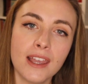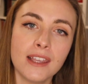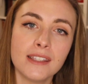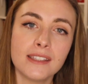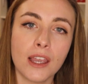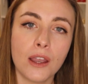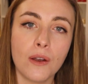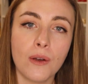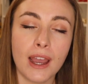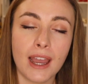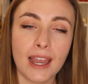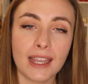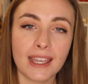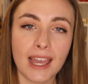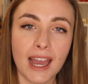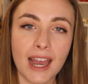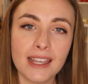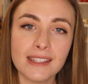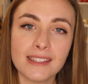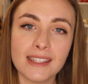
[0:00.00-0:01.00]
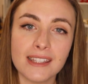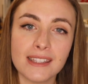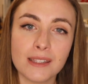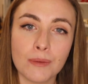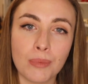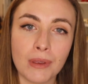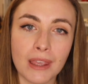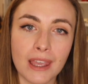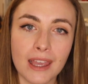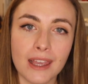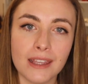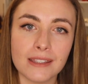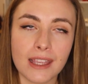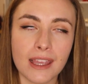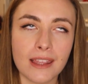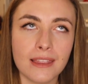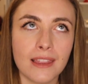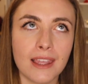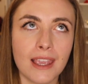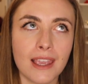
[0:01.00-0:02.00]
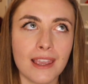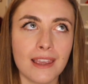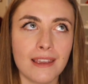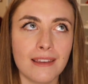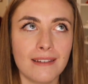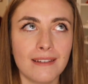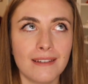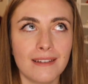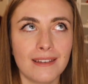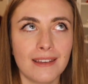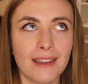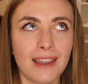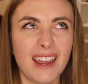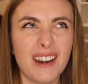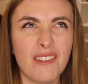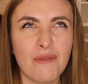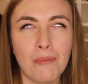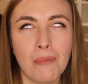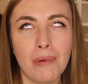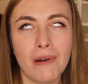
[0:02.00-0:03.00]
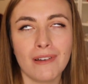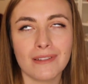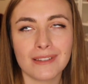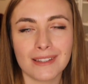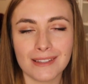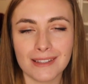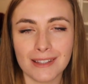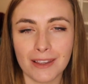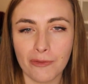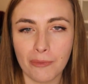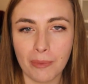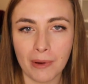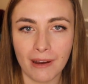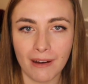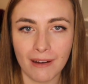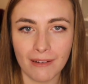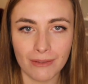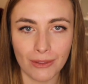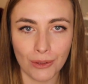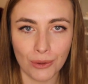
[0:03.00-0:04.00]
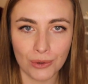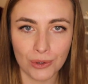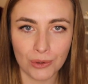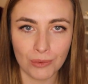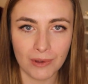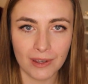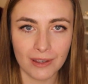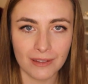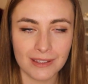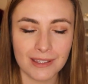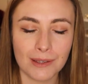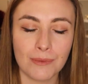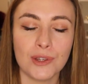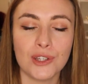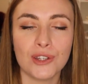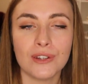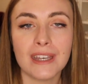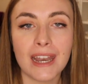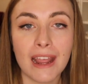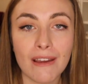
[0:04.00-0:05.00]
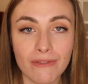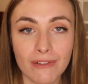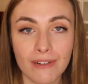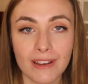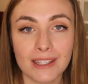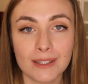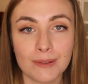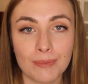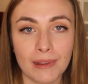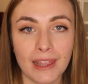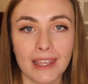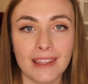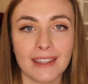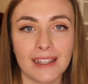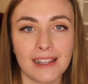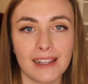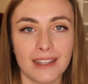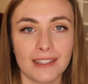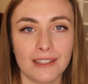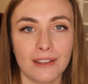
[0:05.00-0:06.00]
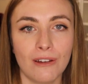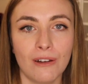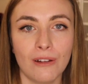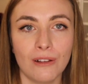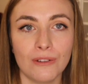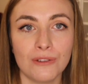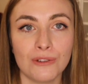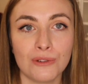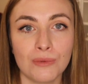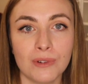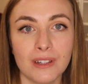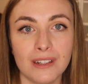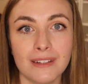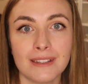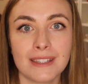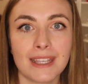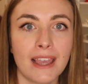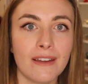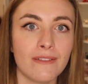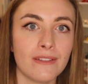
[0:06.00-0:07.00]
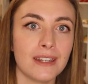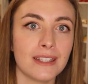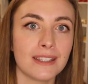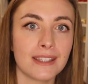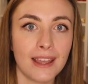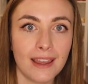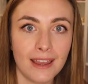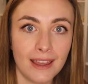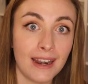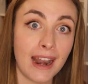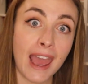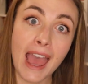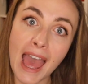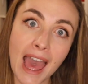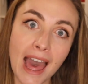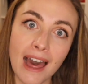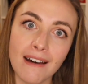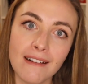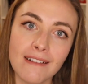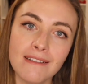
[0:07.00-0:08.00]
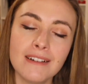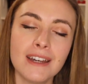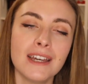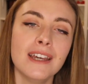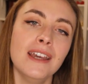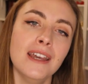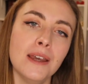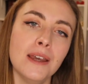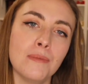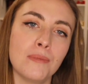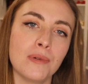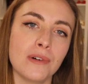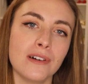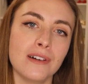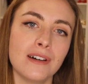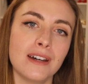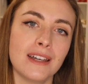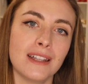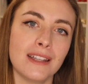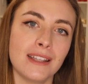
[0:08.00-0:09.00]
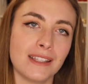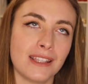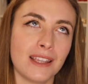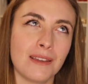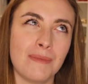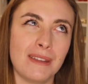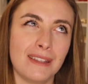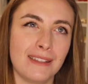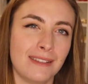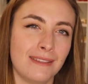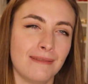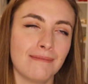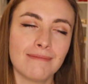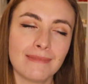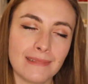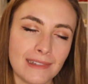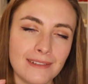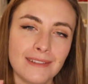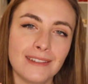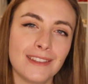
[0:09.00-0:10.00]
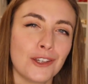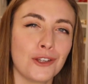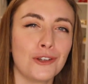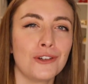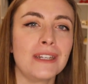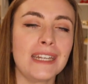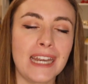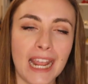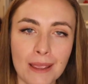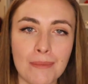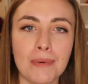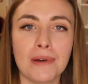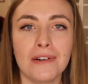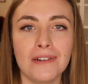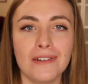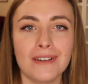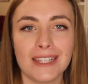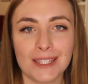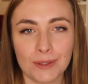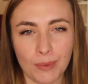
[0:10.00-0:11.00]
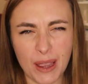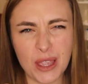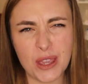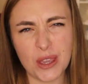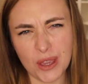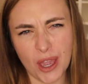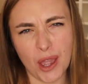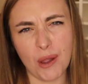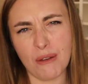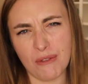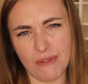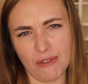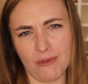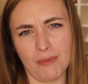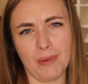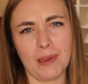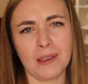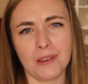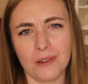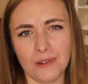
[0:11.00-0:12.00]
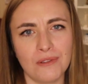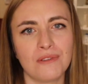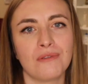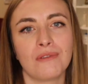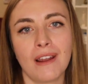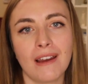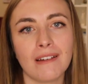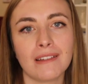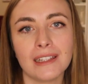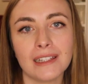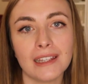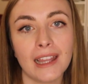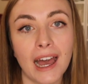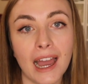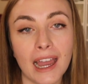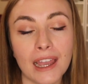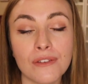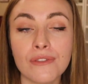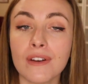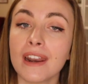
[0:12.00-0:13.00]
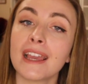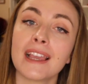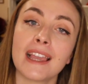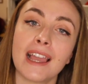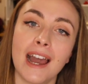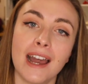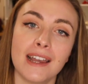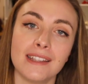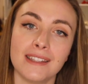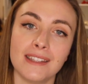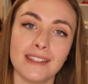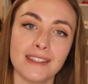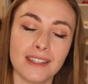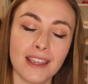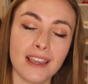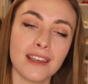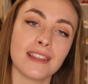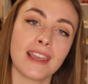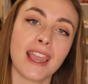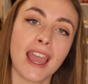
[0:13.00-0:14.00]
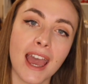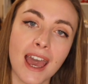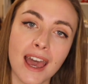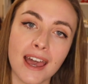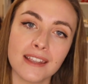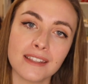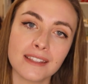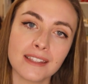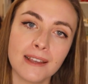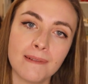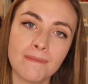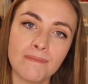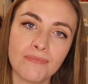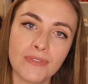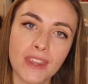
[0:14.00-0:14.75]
So Anchises appears in the kind of positive part of the underworld, so we should never explain the classical underworld as heaven and hell, but Elysium is the good neighbourhood. It's where you go if you've been good throughout your life, and Anchises certainly has.